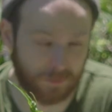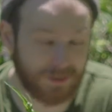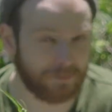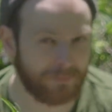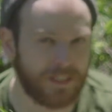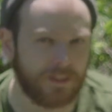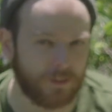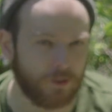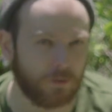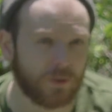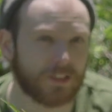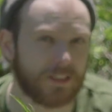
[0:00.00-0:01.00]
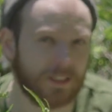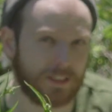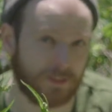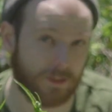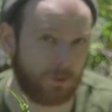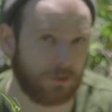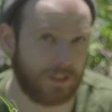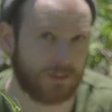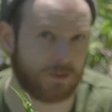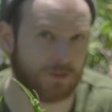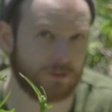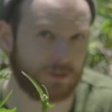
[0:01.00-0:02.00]
It was me who was needing those
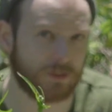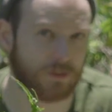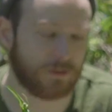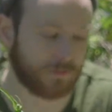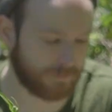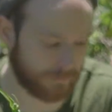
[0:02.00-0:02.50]
answers.